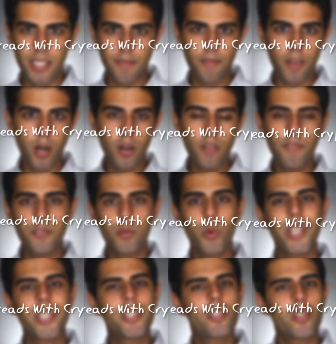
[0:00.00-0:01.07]
involved
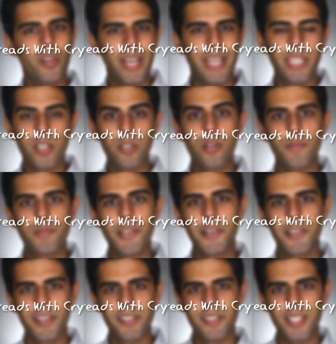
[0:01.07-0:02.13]
when trading
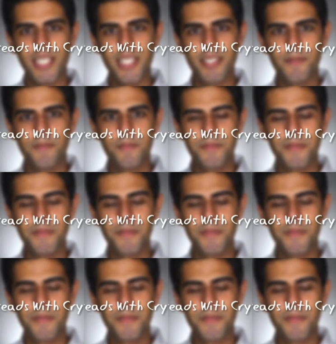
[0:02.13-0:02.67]
cryptocurrencies.